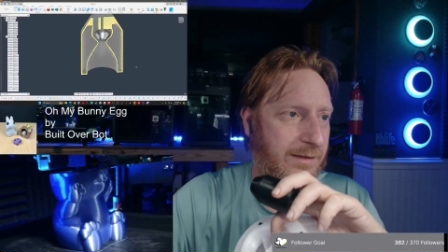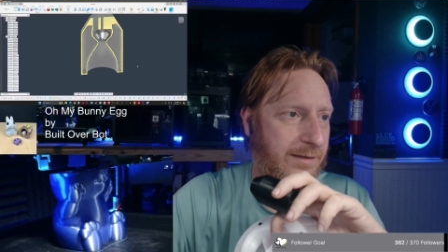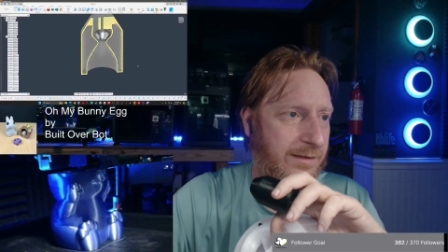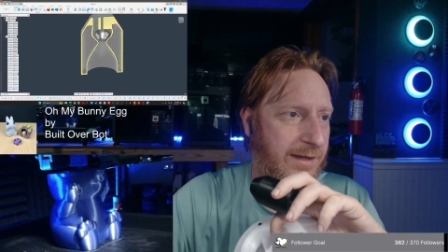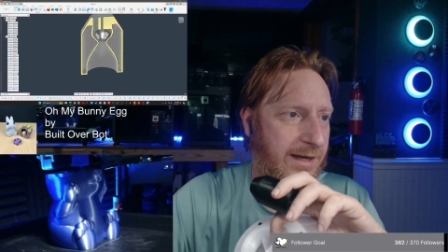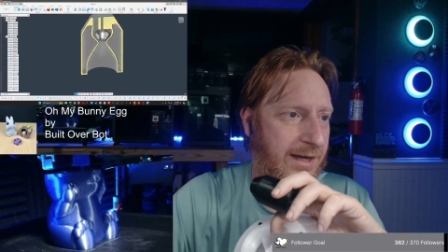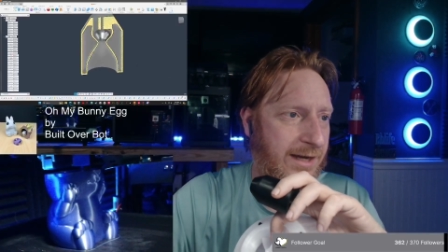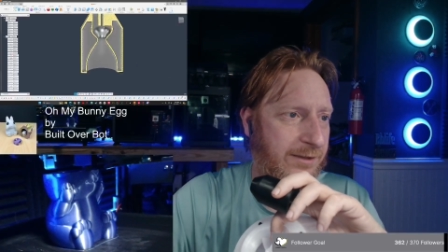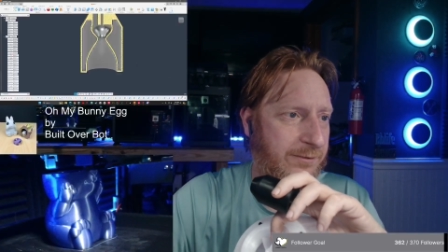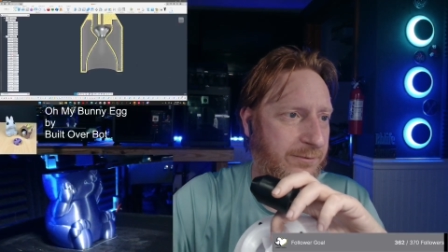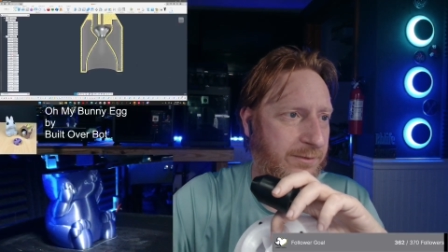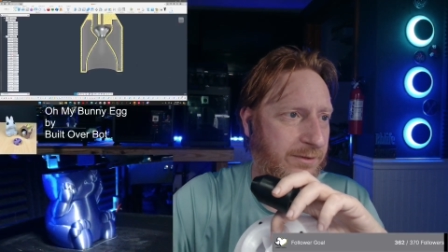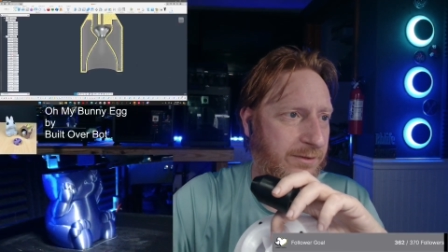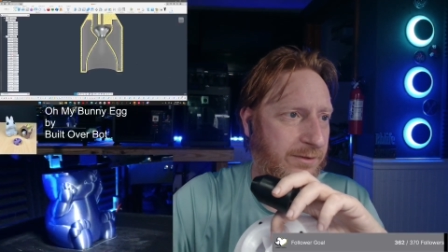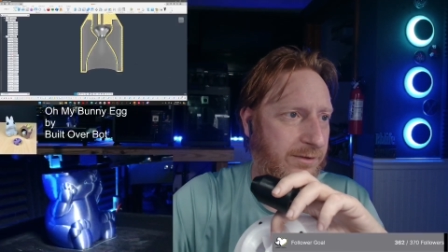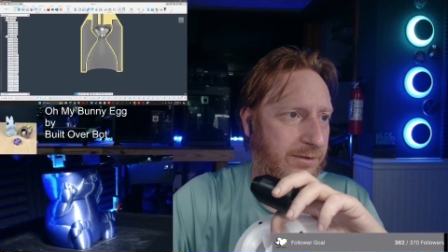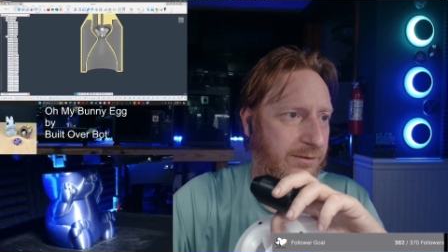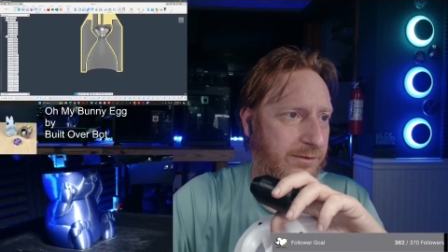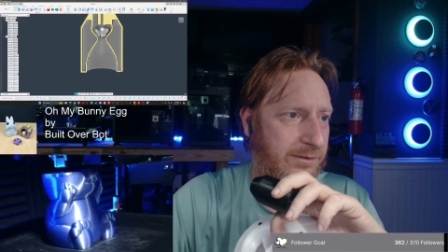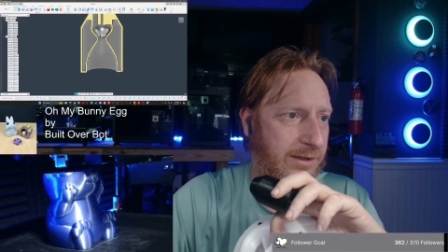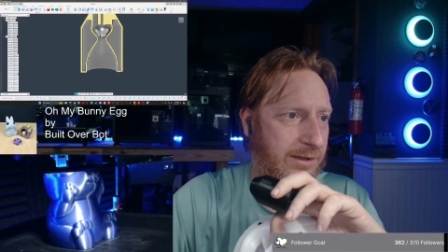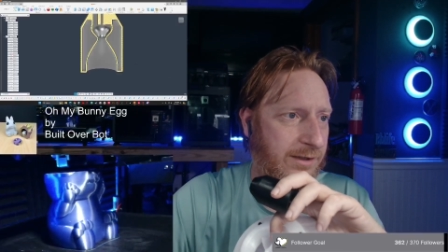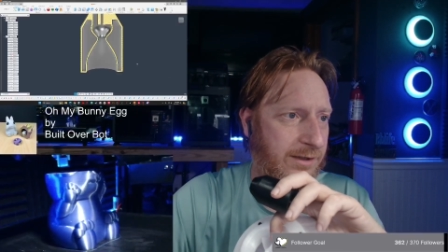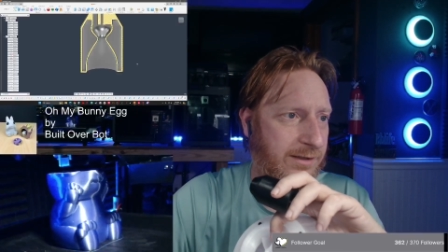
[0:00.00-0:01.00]
that's what it
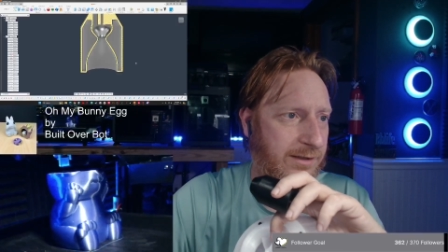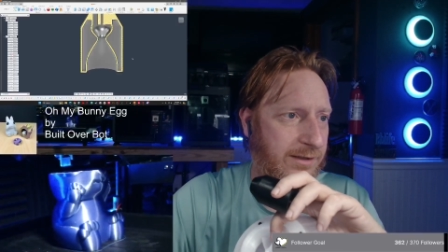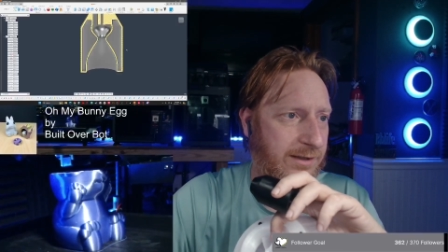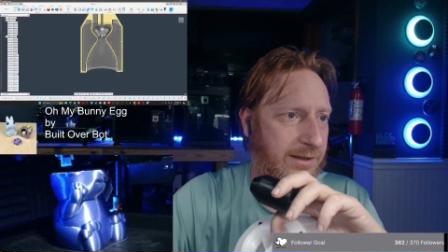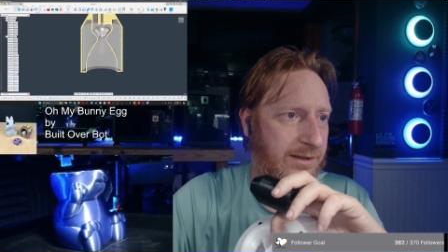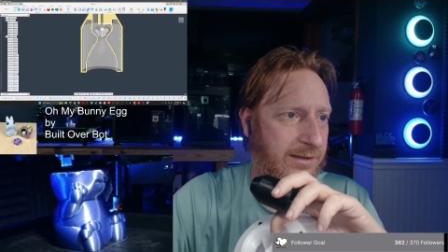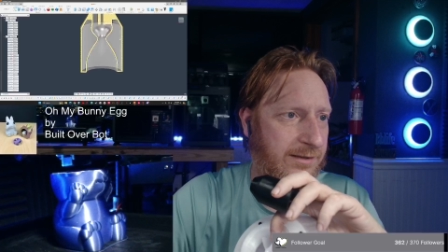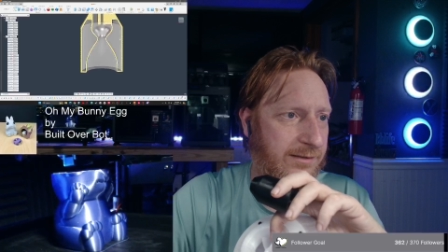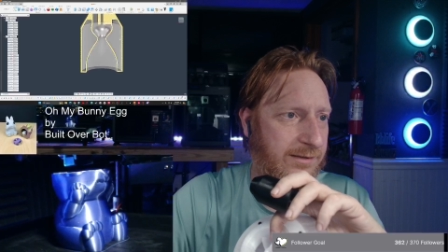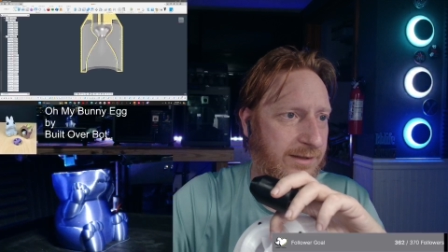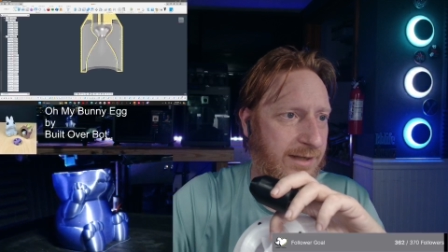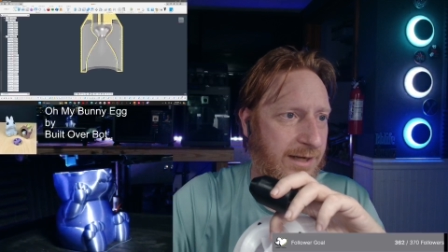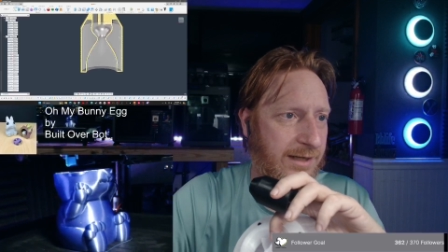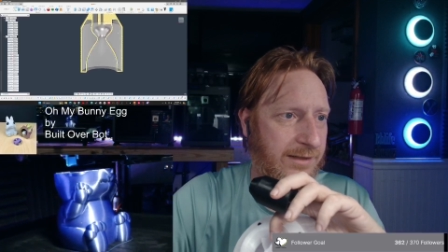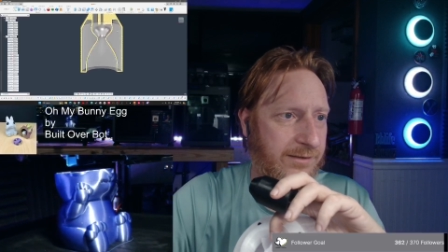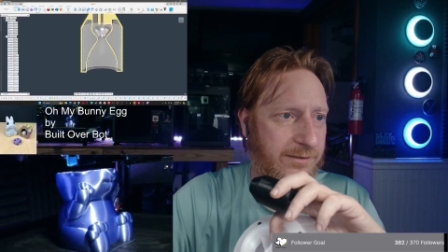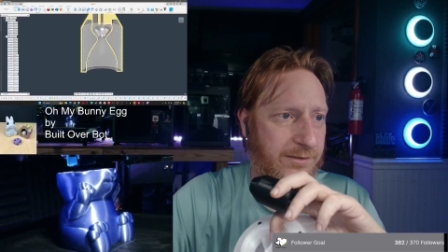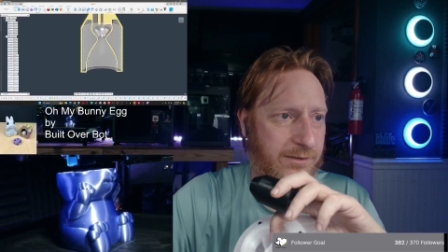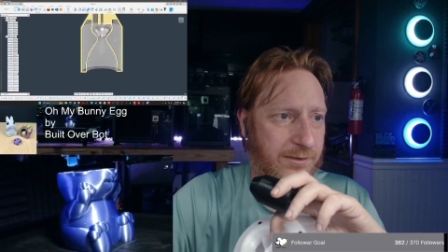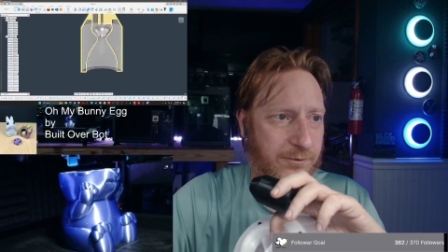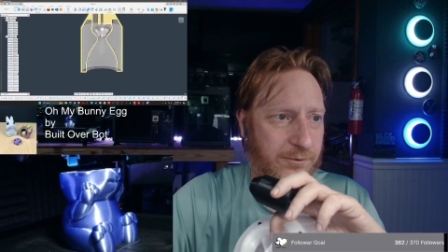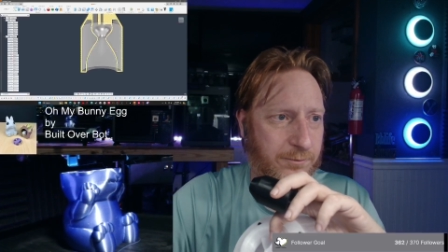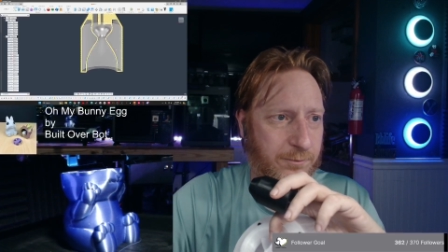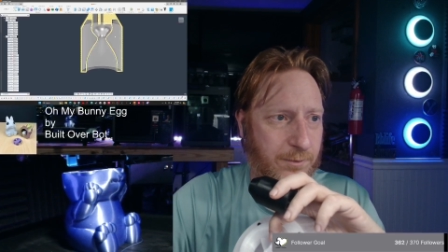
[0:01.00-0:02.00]
looks like on the inside. So
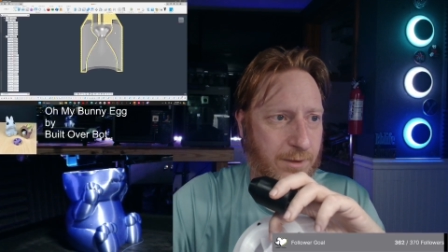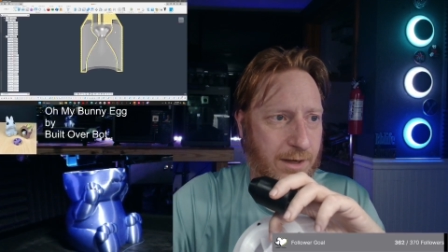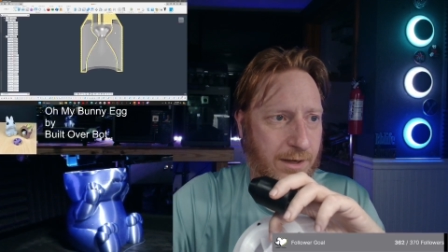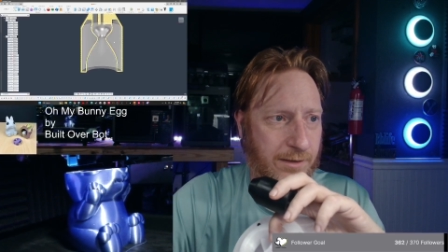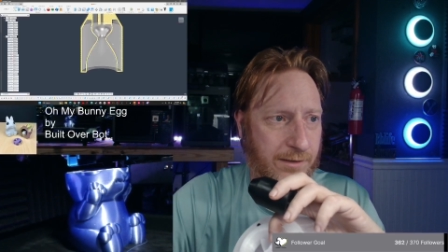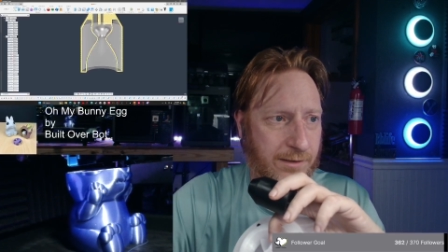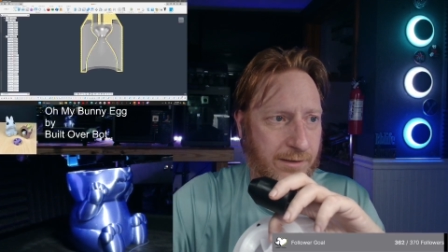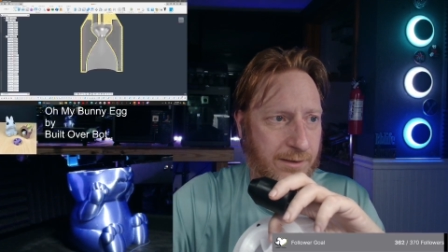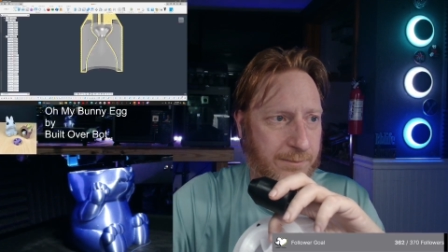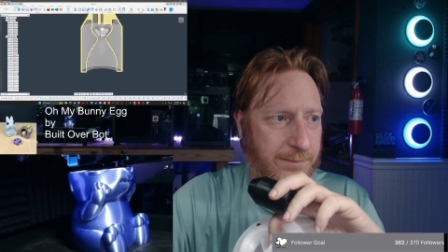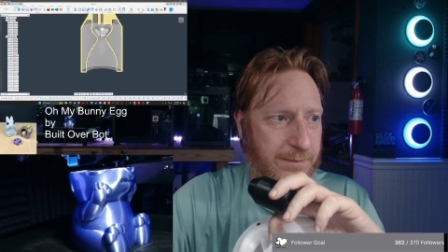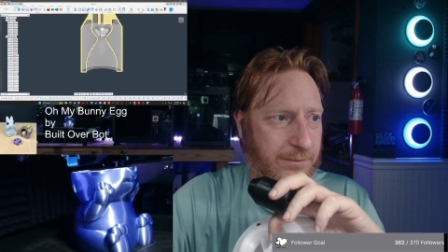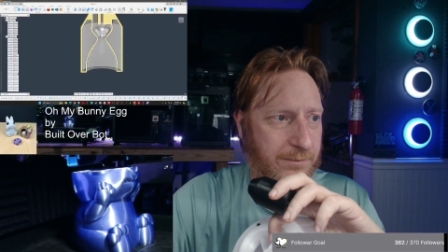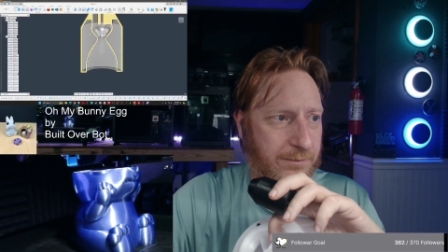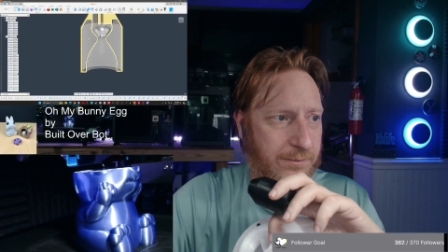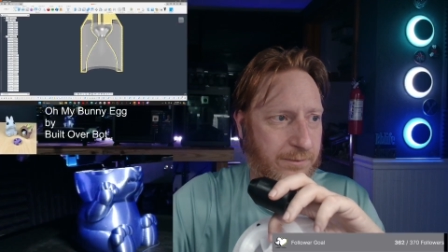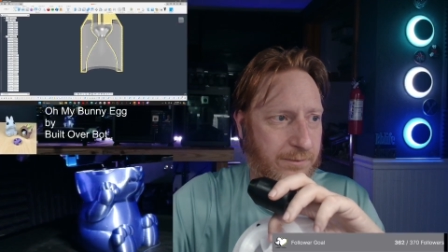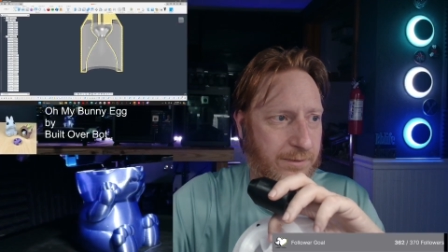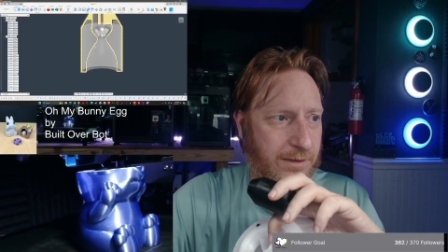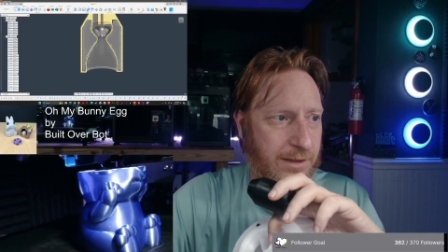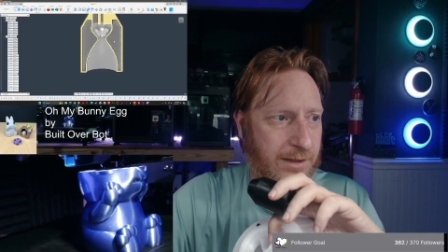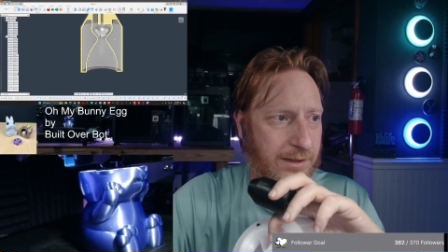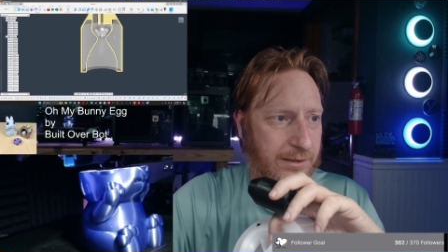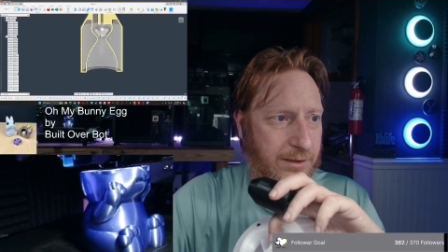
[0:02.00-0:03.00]
there's water going to
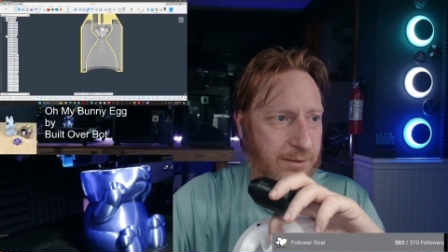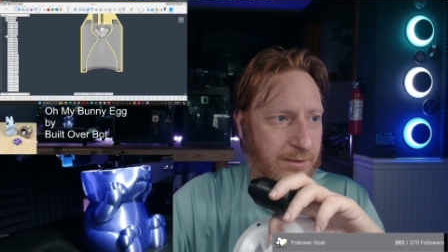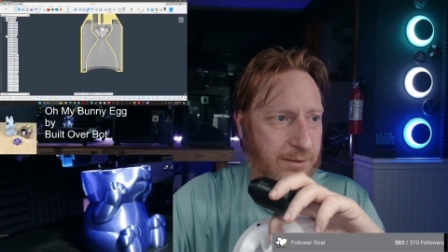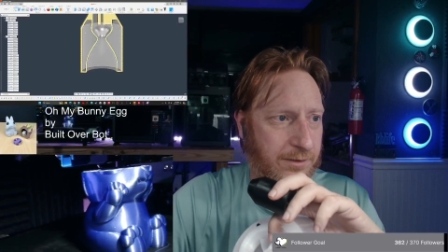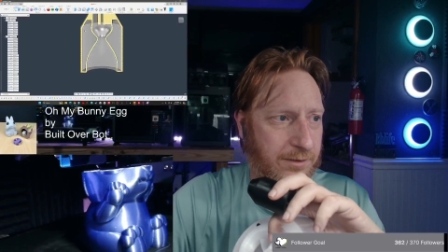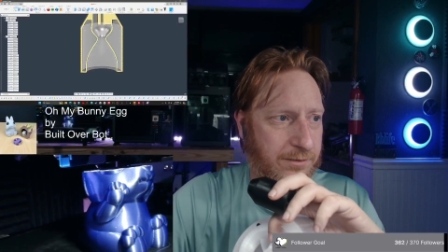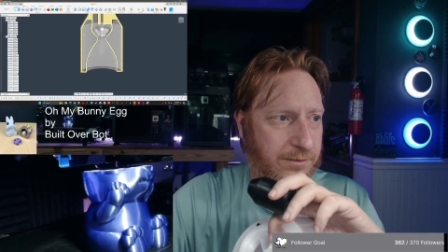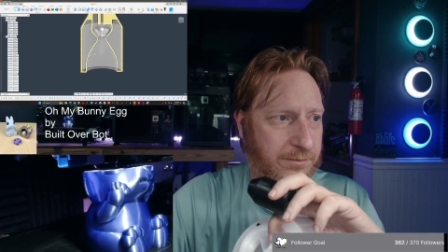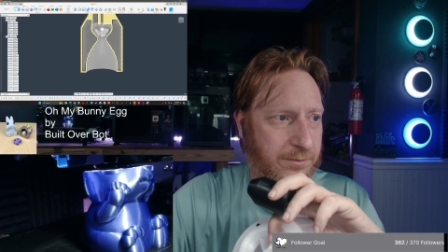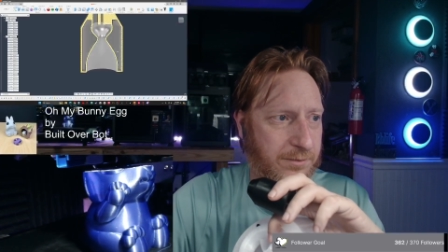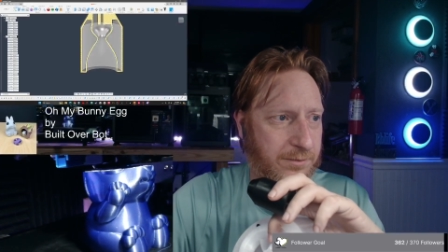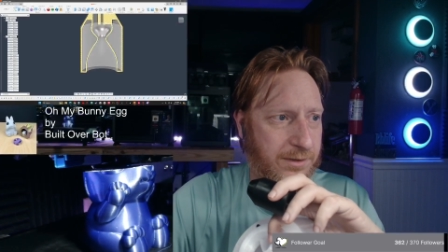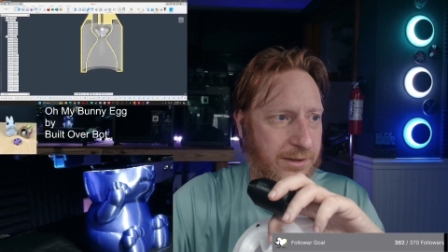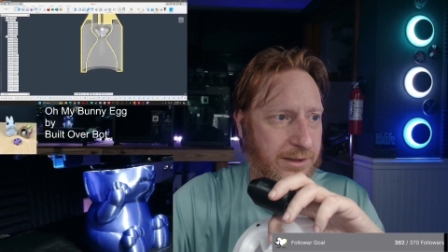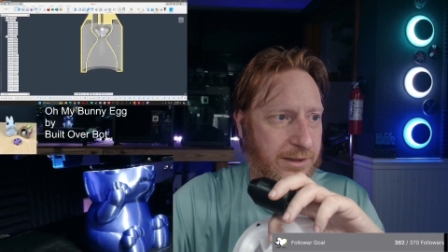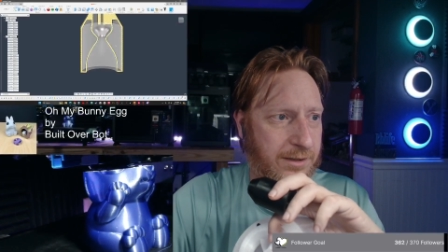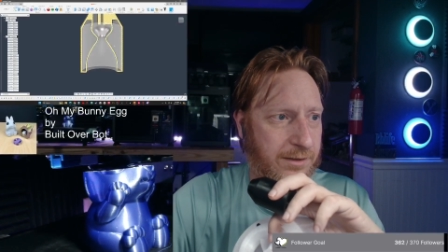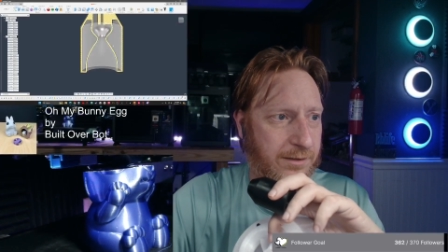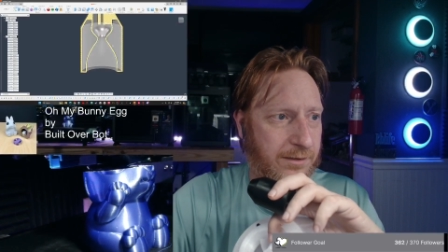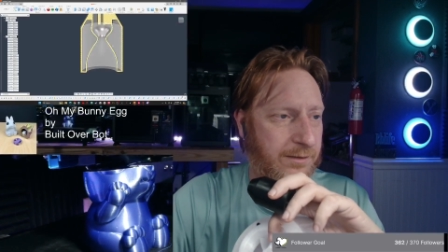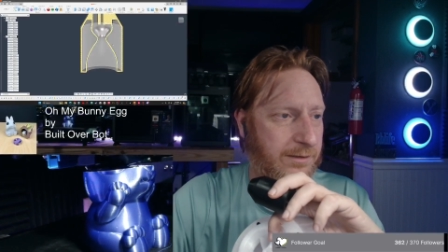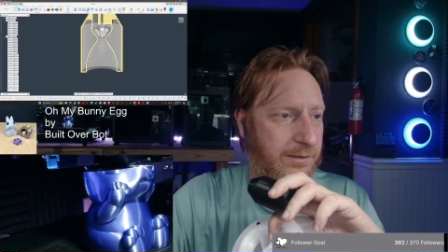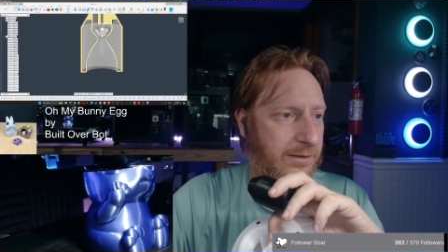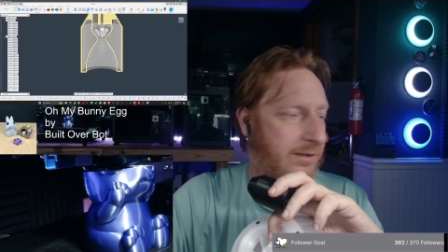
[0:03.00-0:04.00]
be going through
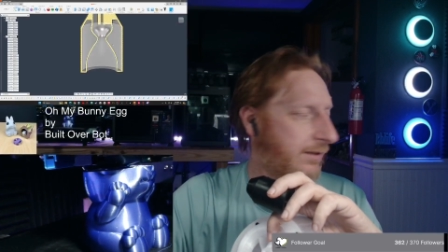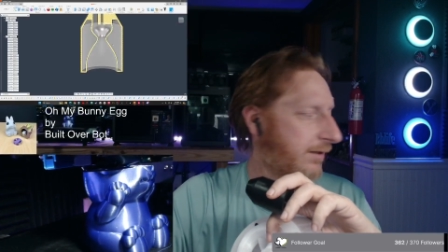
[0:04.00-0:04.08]
here.